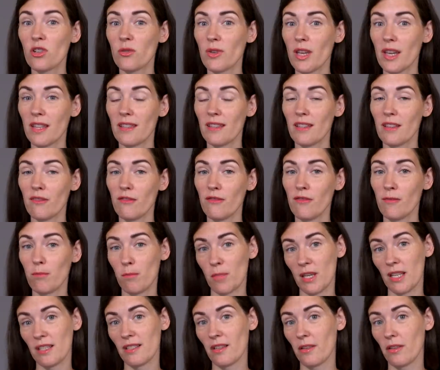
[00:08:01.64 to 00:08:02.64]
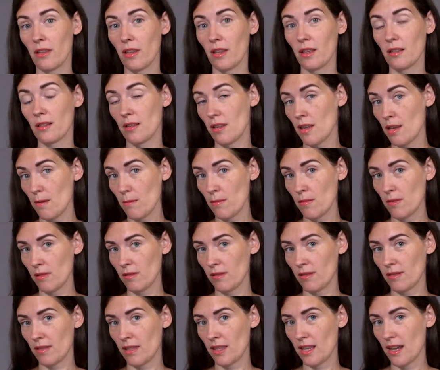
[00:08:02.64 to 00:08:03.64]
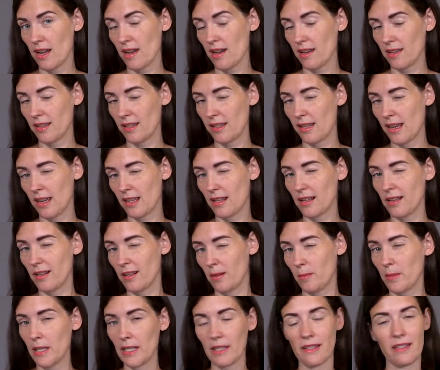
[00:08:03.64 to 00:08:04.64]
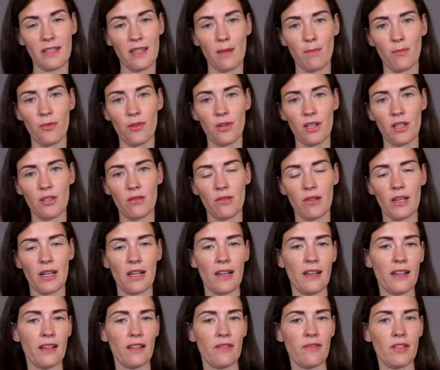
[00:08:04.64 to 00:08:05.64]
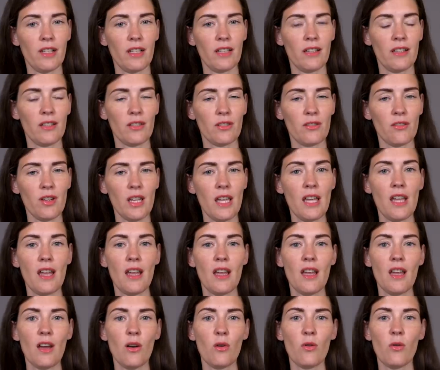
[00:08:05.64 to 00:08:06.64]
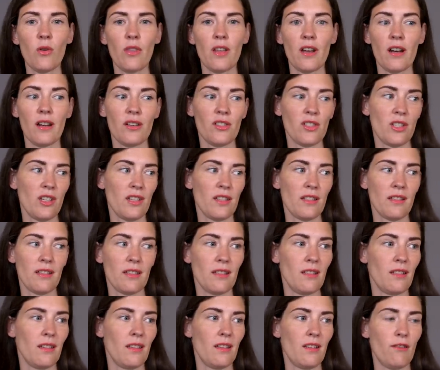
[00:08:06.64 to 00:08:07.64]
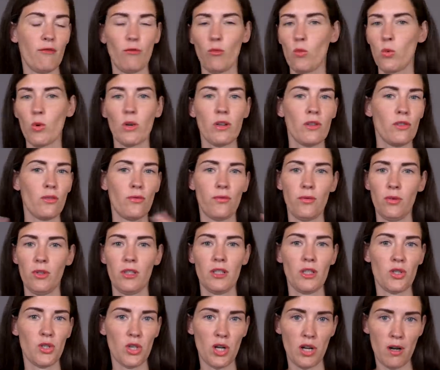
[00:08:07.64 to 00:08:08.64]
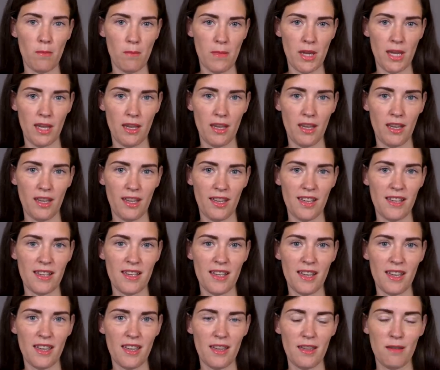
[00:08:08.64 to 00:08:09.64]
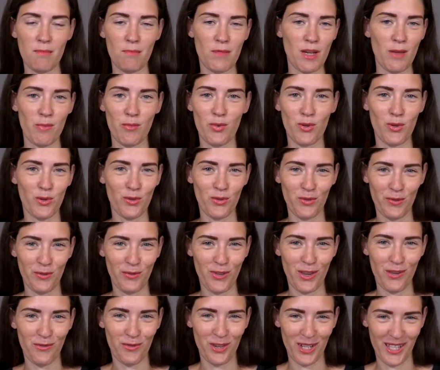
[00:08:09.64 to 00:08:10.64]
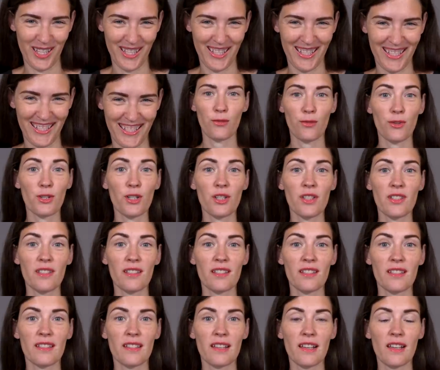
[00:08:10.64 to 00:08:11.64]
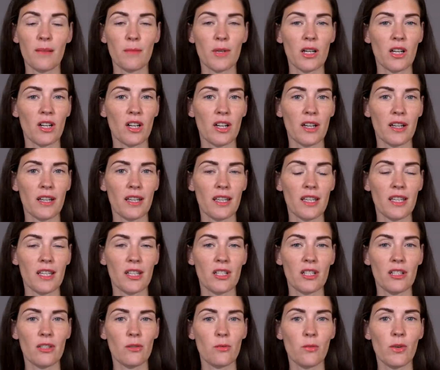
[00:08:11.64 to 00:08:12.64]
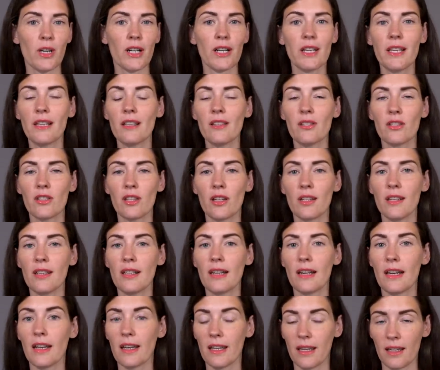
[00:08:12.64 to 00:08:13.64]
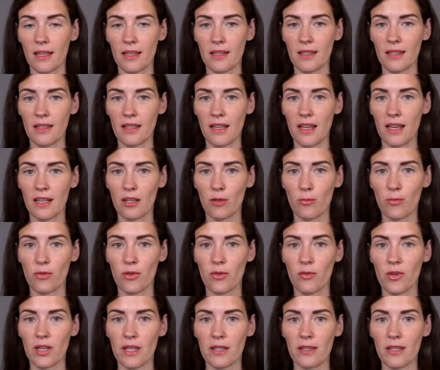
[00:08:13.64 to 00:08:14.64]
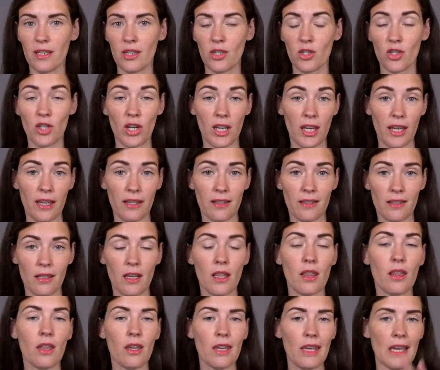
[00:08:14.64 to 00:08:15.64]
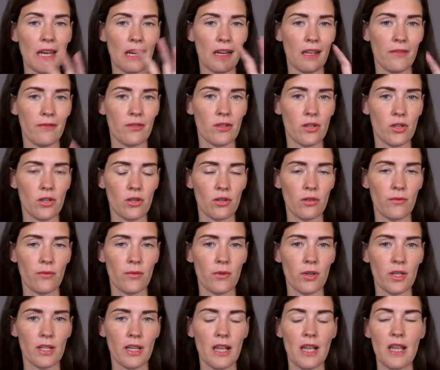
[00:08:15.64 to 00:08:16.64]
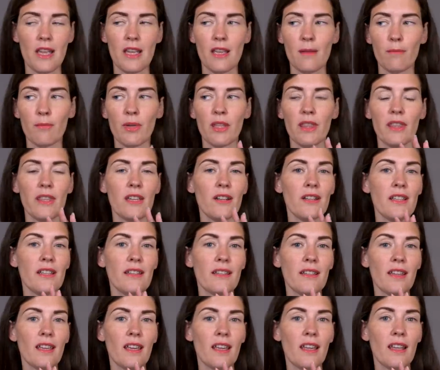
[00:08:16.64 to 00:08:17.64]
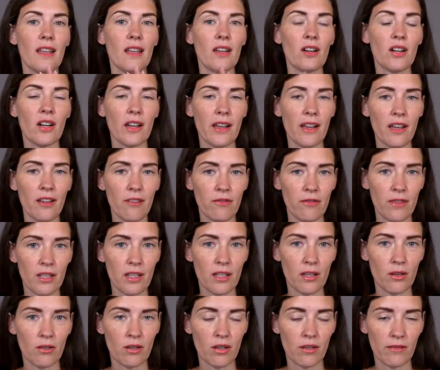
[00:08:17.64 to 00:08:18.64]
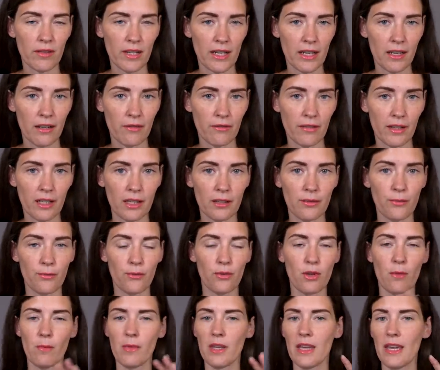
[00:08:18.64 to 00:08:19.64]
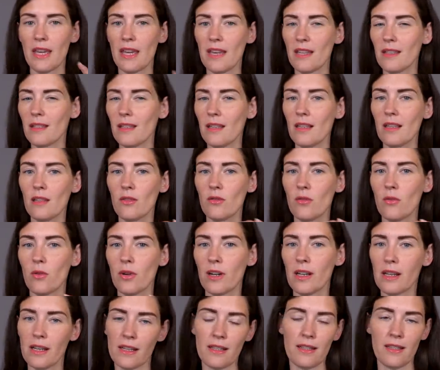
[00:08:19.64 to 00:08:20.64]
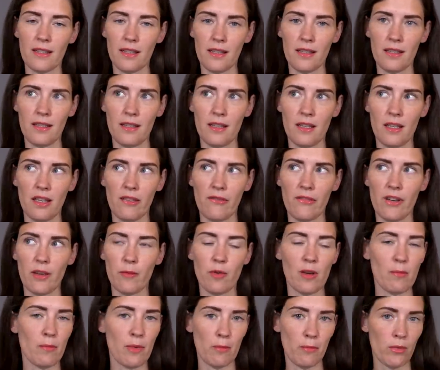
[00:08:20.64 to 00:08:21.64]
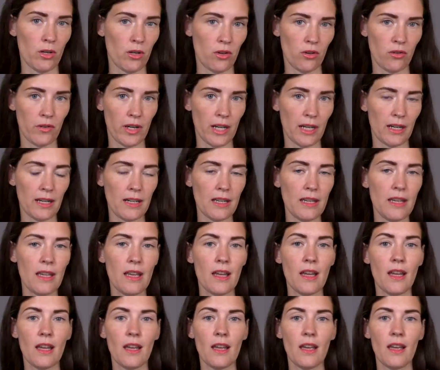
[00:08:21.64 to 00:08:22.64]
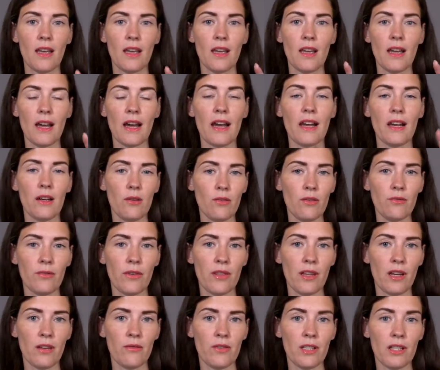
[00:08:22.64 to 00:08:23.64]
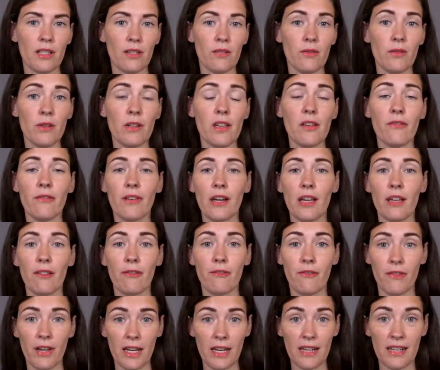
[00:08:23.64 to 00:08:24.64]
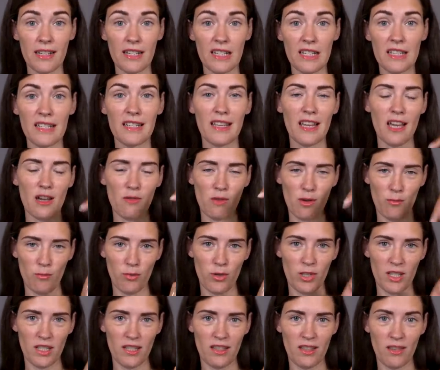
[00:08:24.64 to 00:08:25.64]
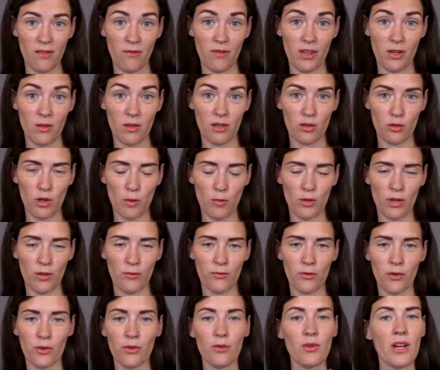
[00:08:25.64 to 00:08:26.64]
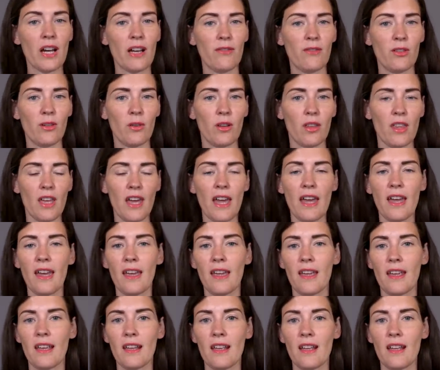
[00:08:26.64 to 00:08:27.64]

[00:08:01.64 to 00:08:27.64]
creative based on this theme, that dig a little bit deeper into Karl Lagerfeld history, or that are just wonderfully charming, aka my personal favorites. First, Stella McCartney. She's wearing studded leggings and a puristic jacket, in the gala version, of course. But there is an archive video of Lagerfeld from the 80s or 90s, if I remember correctly. I look for that video. If I find it, I will put it in the video description for you. Have a look there.